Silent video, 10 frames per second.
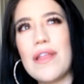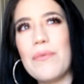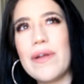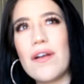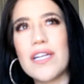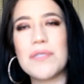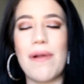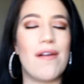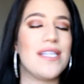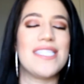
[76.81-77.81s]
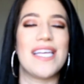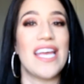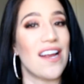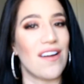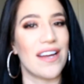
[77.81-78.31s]
that we are experiencing
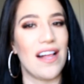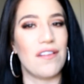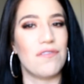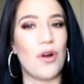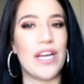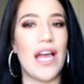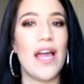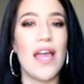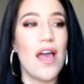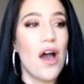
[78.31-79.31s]
here in California.